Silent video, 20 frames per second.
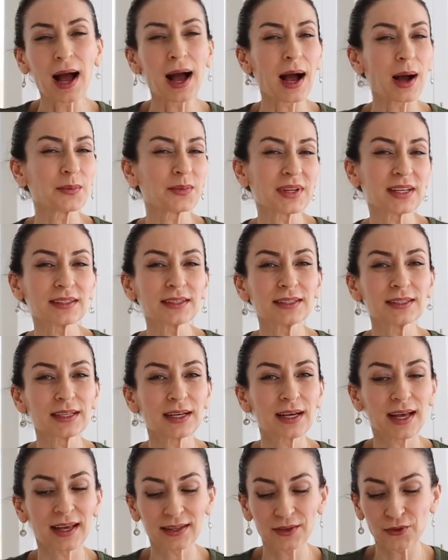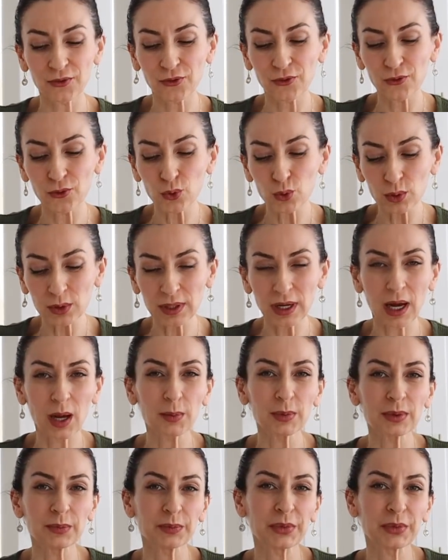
I'm not gonna add full cup